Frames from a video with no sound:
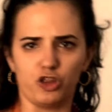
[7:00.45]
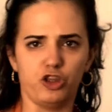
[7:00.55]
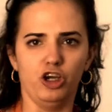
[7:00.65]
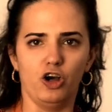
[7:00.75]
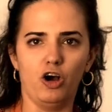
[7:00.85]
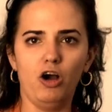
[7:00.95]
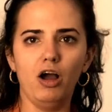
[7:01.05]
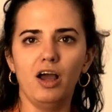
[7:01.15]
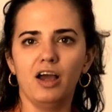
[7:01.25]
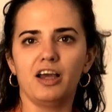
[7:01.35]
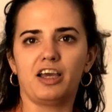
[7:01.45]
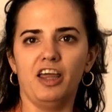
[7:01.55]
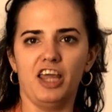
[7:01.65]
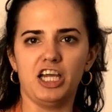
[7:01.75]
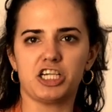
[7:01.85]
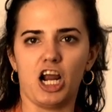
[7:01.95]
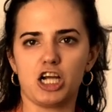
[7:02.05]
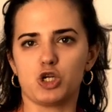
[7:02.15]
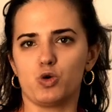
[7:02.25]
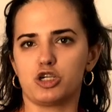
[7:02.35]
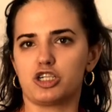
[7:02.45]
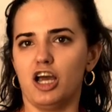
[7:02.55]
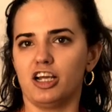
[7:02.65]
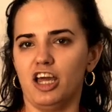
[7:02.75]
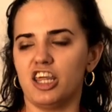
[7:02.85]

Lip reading: tío, ¿qué dices usted? ¿Qué